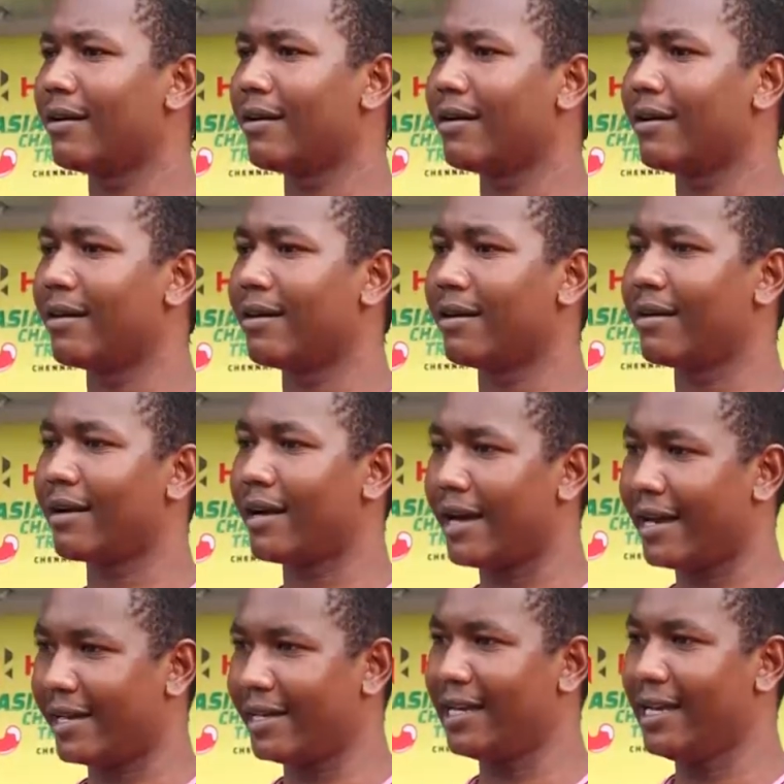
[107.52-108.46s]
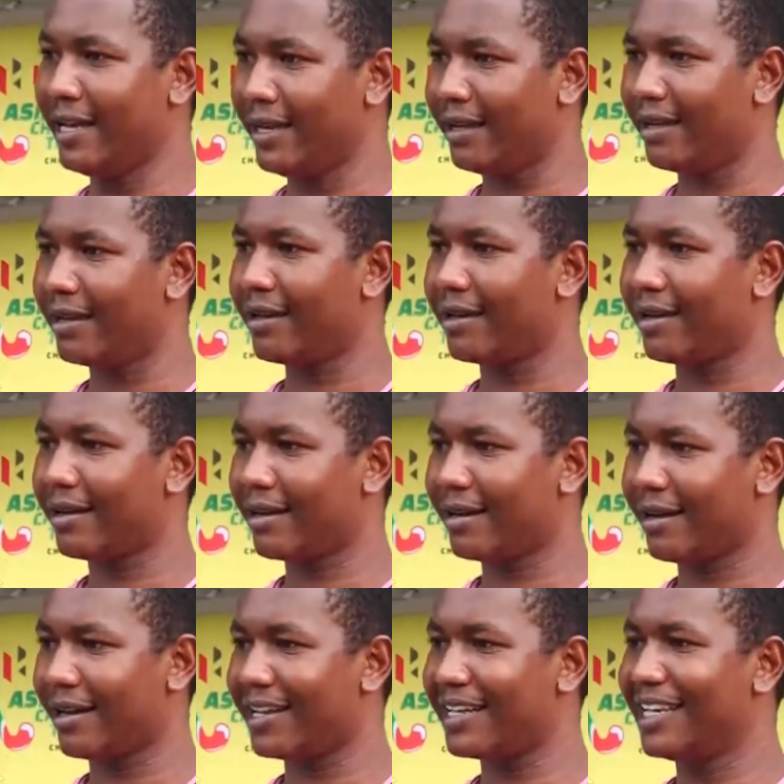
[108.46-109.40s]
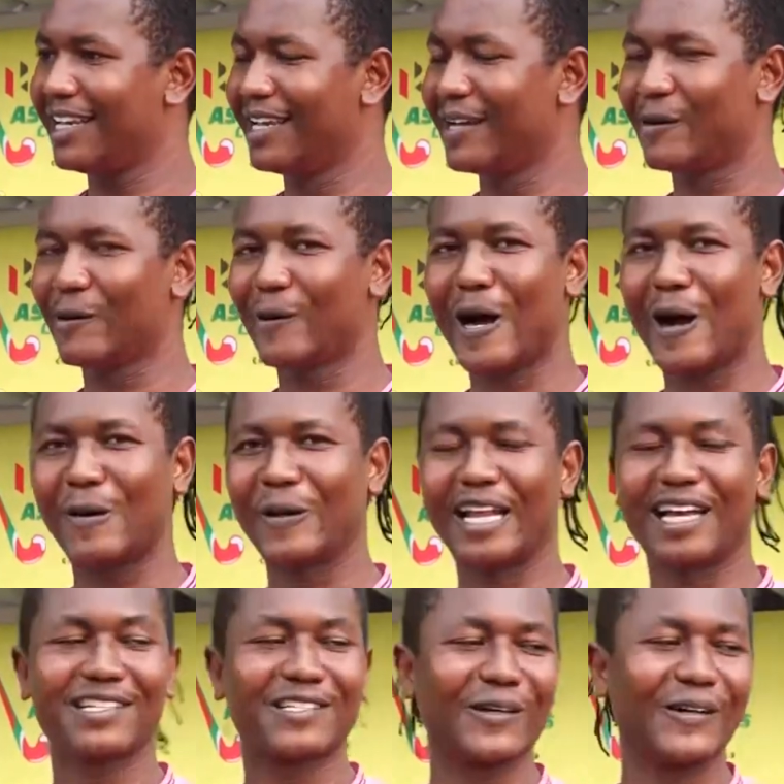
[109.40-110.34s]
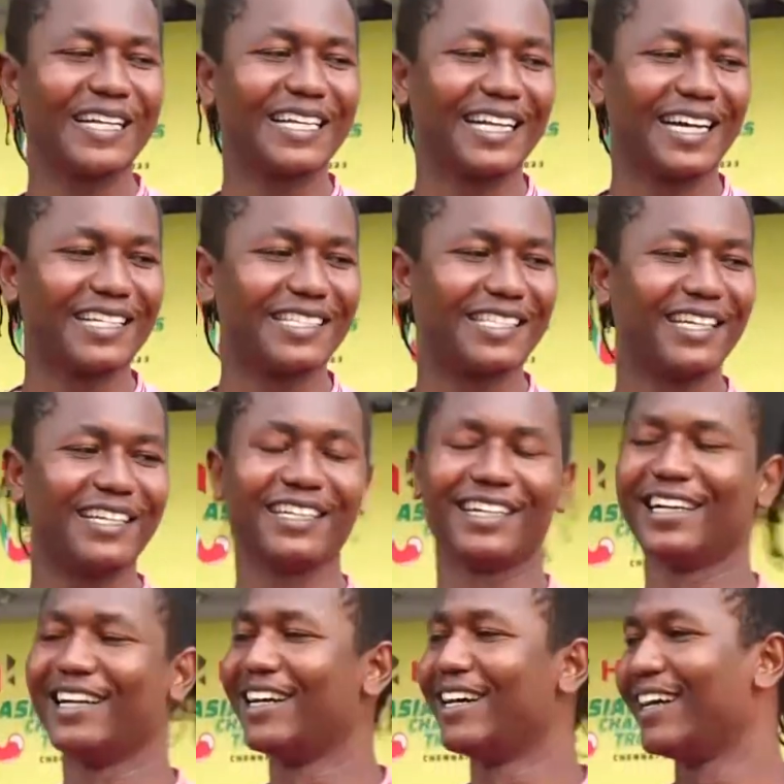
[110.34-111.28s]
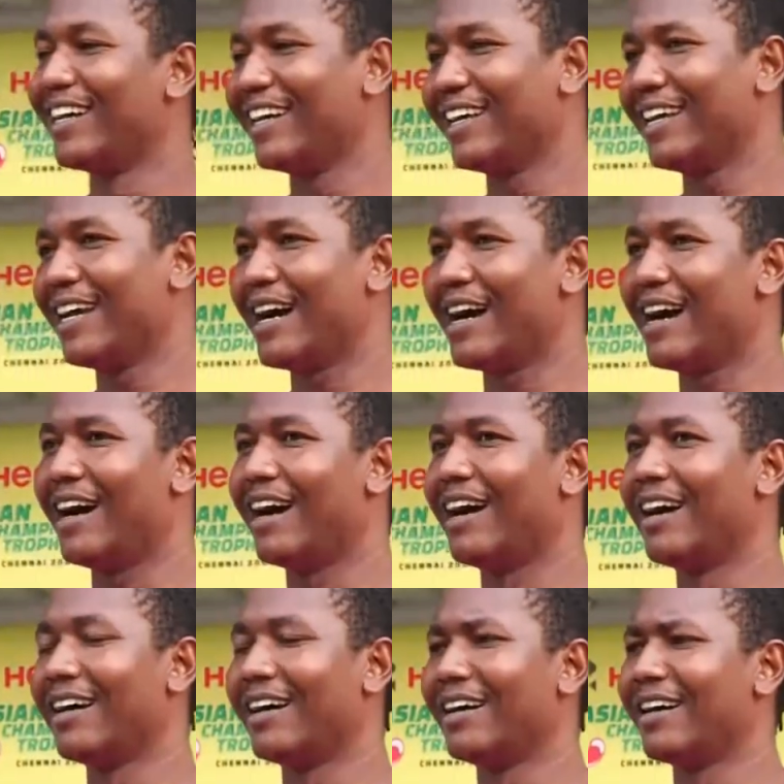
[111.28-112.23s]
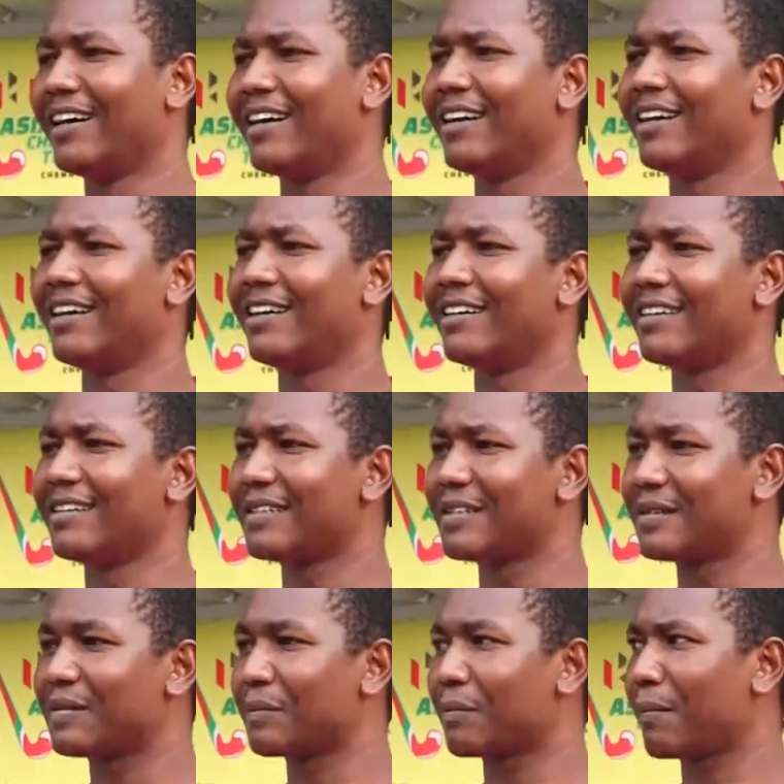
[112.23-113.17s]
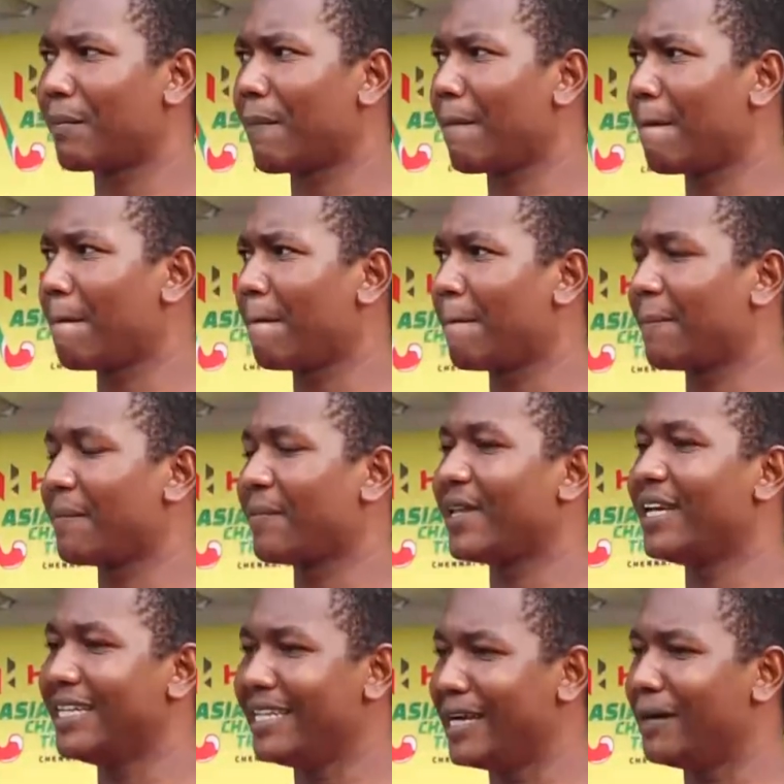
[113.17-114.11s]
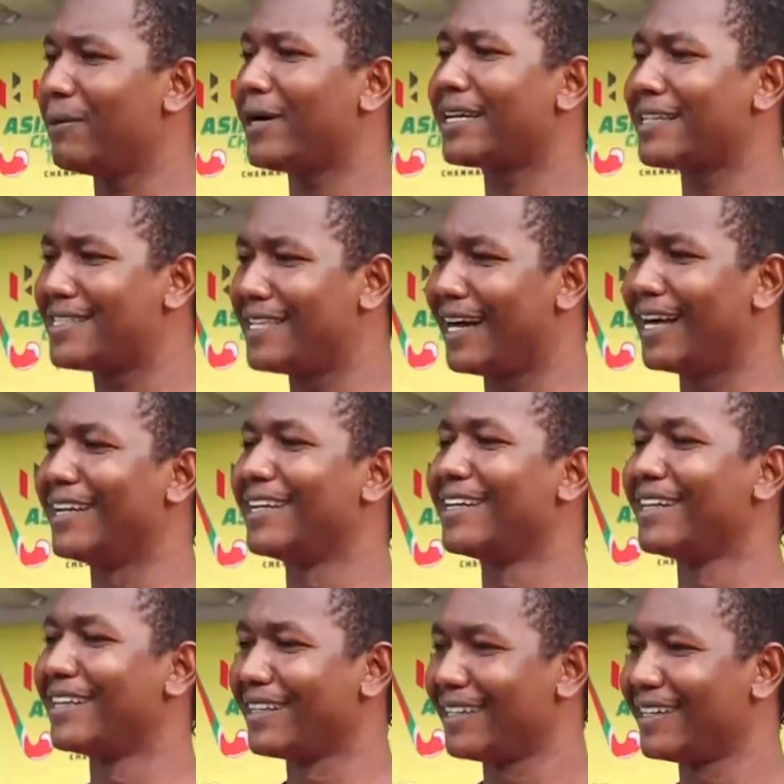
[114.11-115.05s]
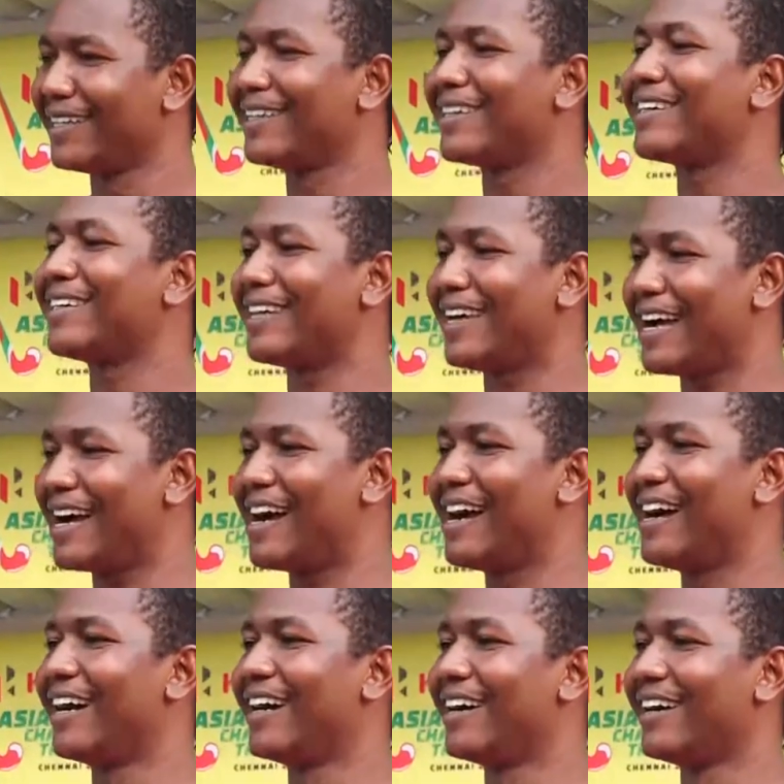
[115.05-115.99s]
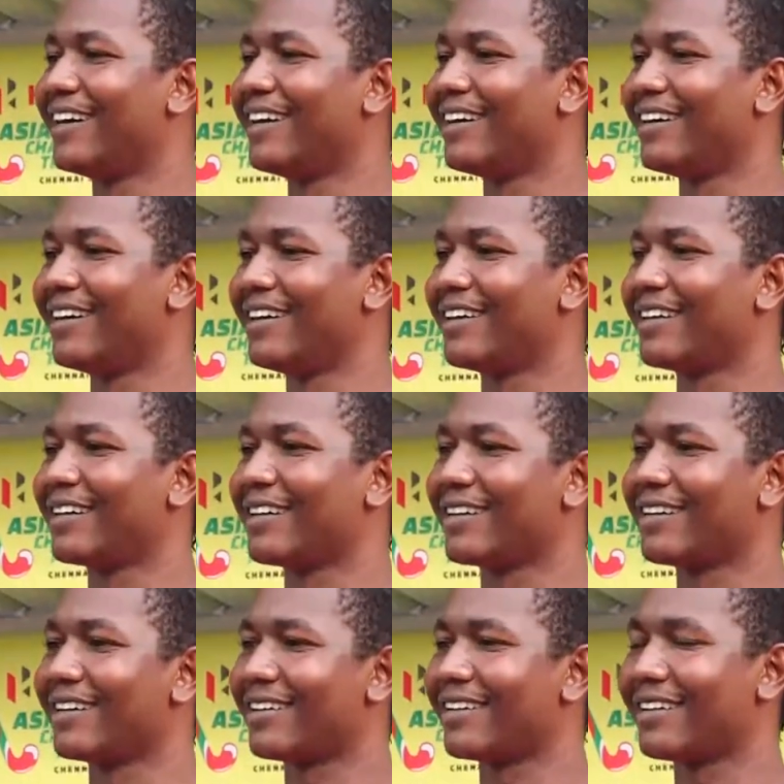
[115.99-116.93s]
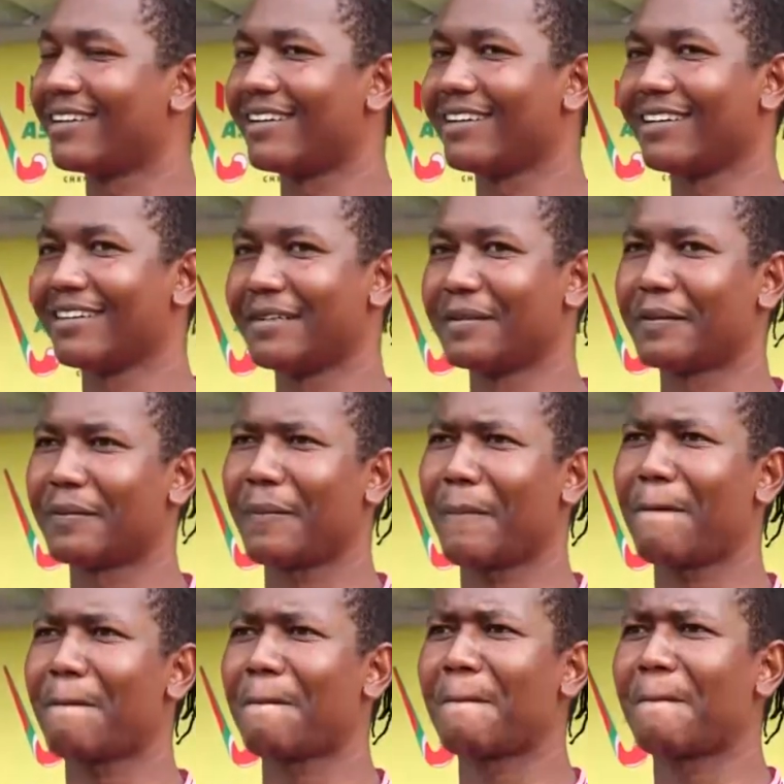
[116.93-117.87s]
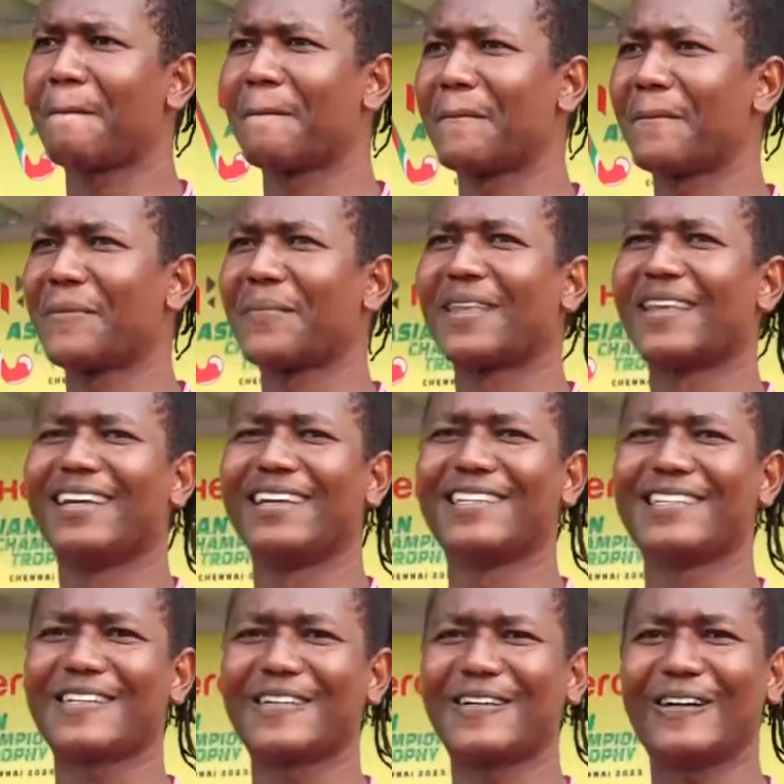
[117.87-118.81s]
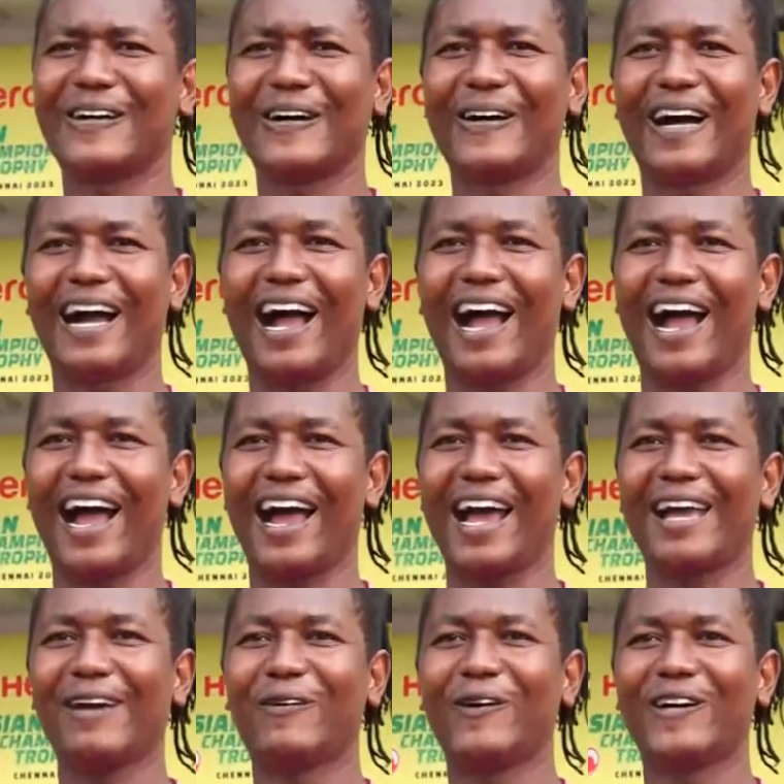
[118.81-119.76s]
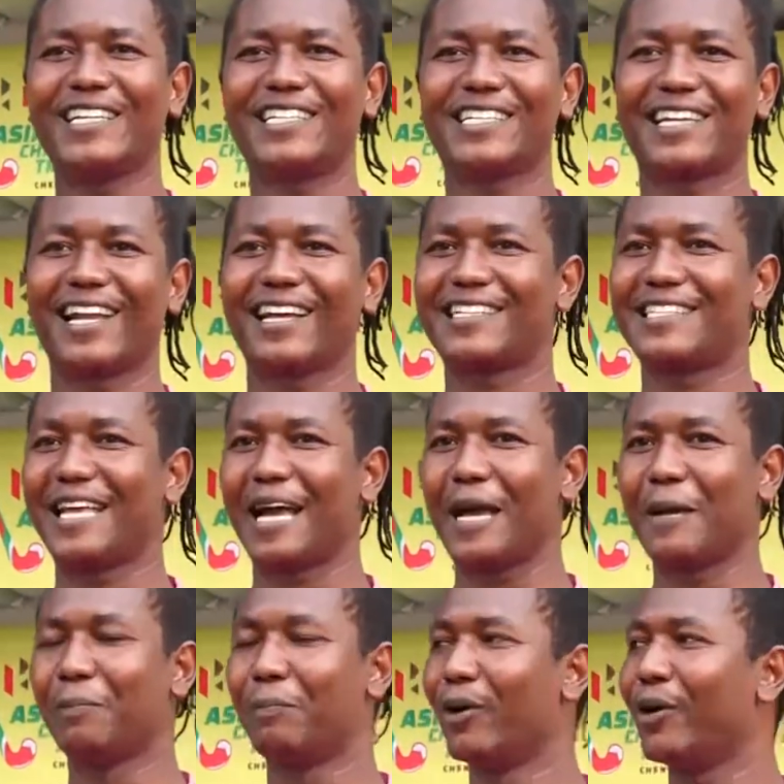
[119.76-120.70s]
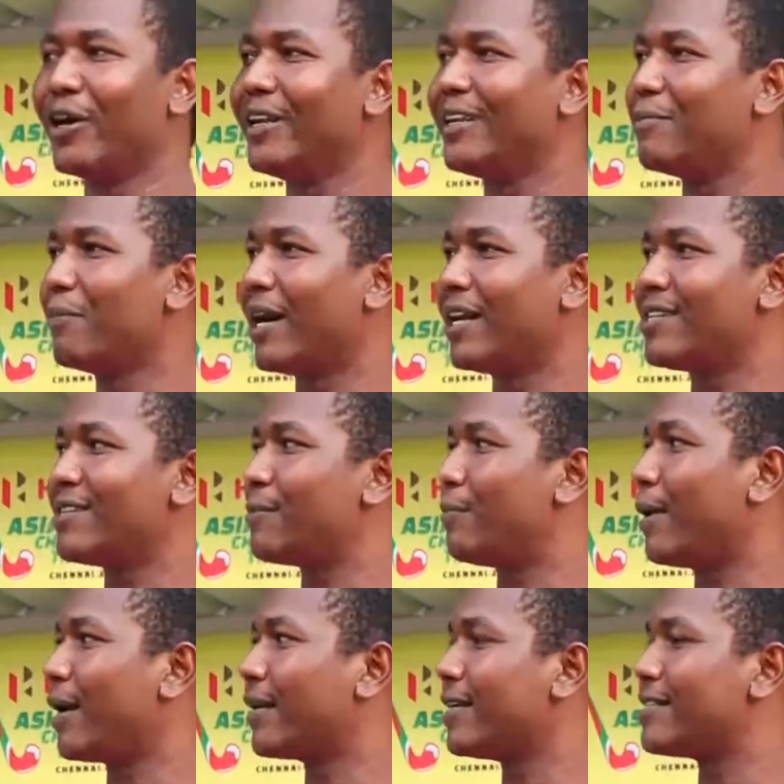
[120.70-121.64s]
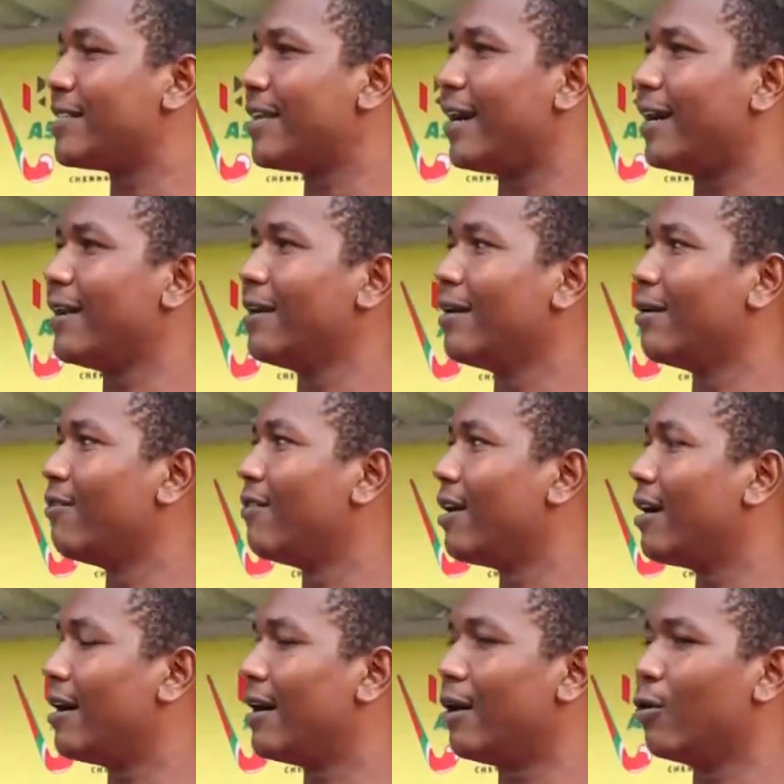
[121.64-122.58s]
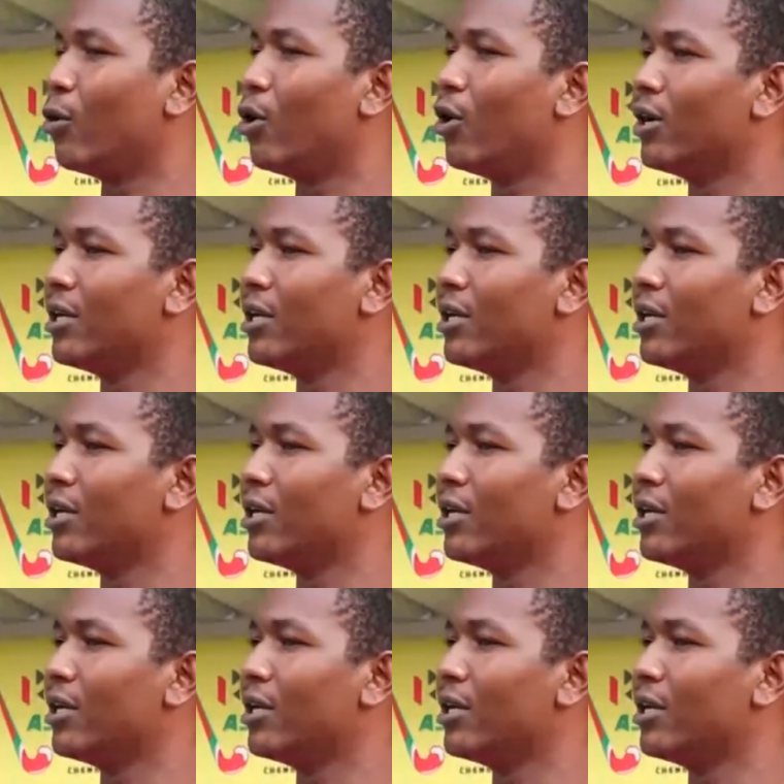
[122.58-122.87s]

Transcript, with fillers: in IPL. Chennai currently, currently, wow, that's so interesting. Yeah. Uh, today match uh, India. India Pakistan. India Pakistan. Yeah. According to your point of view, who hmm. will win today? So I watched last time both match. Pakistan uh,